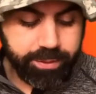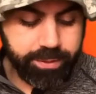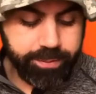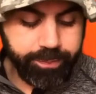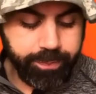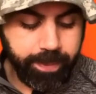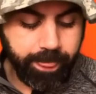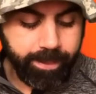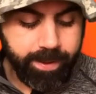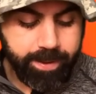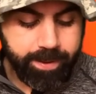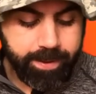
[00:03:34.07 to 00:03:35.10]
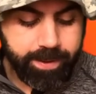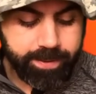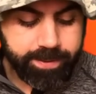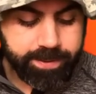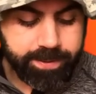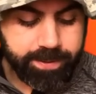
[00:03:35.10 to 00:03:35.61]
uh,
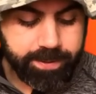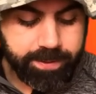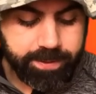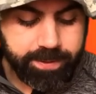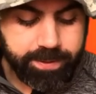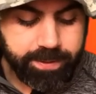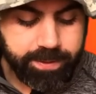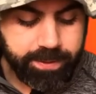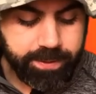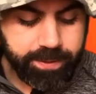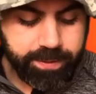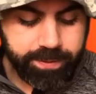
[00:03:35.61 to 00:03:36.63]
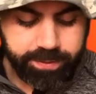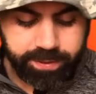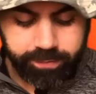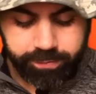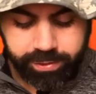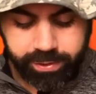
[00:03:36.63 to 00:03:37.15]
Let's
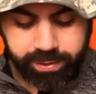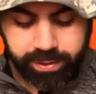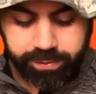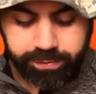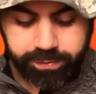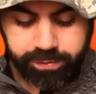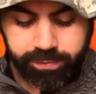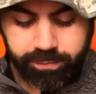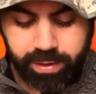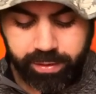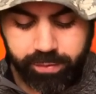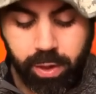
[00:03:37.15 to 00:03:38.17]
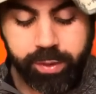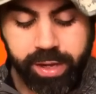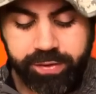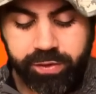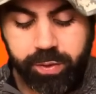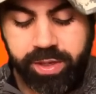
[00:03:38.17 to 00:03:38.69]
see if there's anything else relevant.
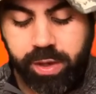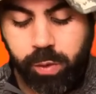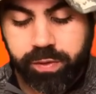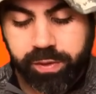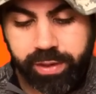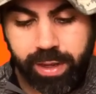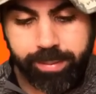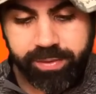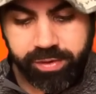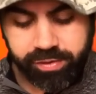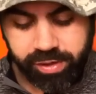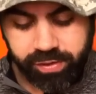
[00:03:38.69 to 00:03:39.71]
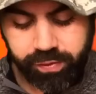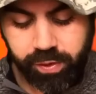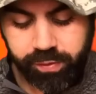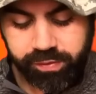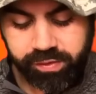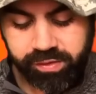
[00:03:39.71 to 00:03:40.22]
Okay, so he goes in the comment section. He actually
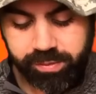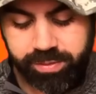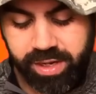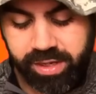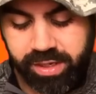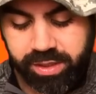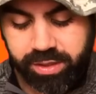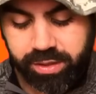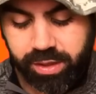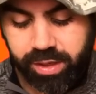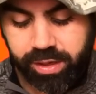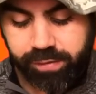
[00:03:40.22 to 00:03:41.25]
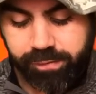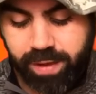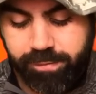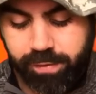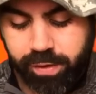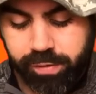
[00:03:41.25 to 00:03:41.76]
goes and says, "I'm taking uh,
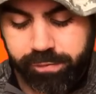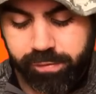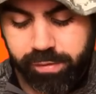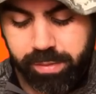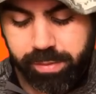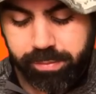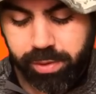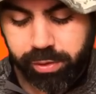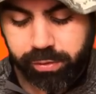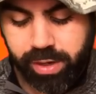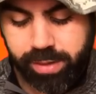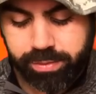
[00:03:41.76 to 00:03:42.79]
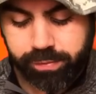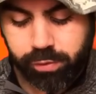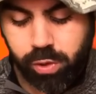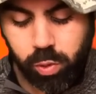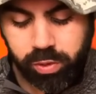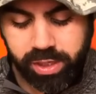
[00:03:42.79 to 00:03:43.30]
550 milligrams of
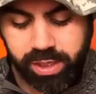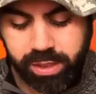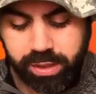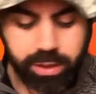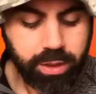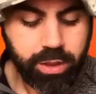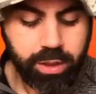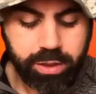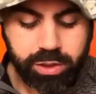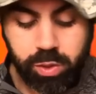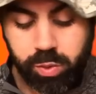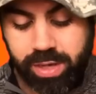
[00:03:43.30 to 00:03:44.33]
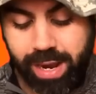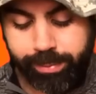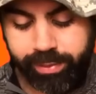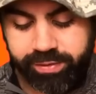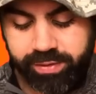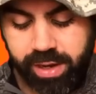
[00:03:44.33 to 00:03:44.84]
choline." two
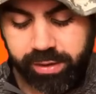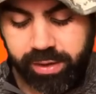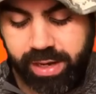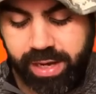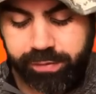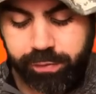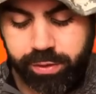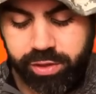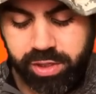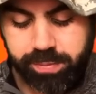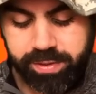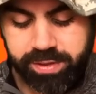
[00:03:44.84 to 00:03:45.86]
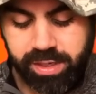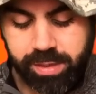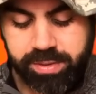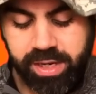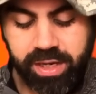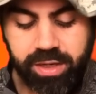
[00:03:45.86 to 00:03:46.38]
tablets daily. And as for the GPC,
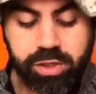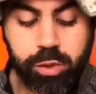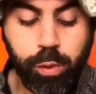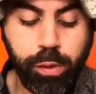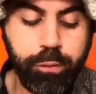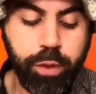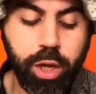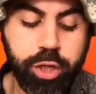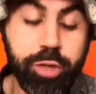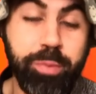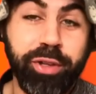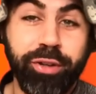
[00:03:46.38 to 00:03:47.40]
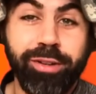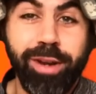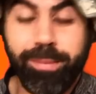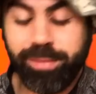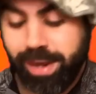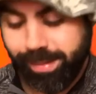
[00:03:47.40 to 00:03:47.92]
I'm taking two 300
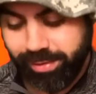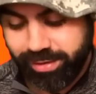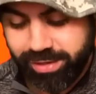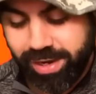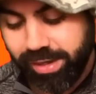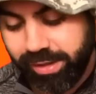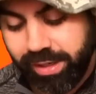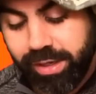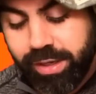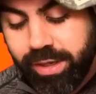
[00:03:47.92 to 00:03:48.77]
milligram tablets daily.